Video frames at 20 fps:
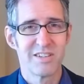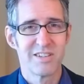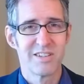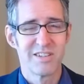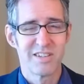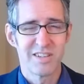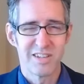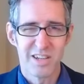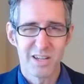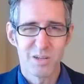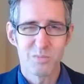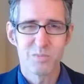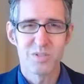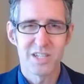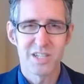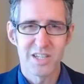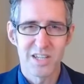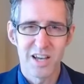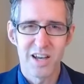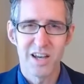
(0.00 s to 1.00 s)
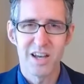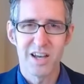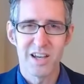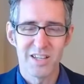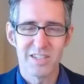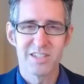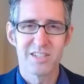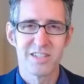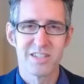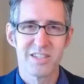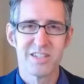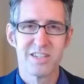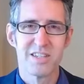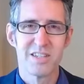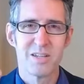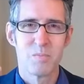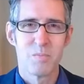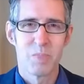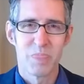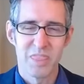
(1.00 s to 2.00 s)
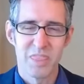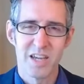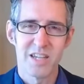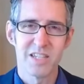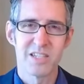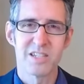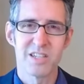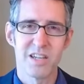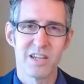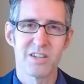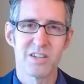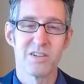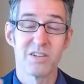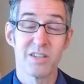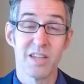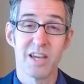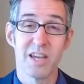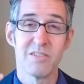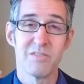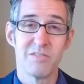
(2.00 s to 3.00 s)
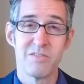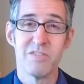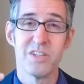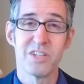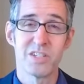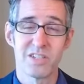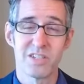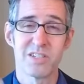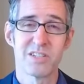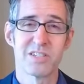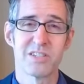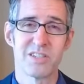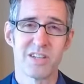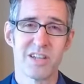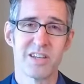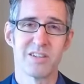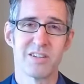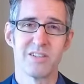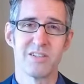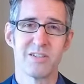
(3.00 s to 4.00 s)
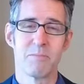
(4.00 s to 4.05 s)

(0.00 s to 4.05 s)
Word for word: It helps to cut that cycle, that vicious cycle.